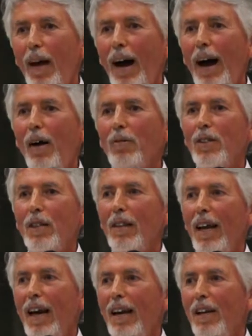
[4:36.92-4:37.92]
Housing
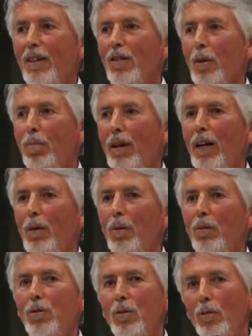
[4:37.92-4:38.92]
that is
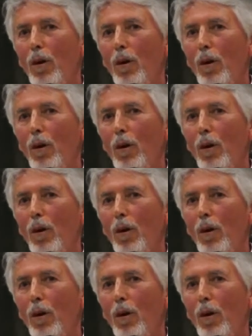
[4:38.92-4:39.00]
applicable to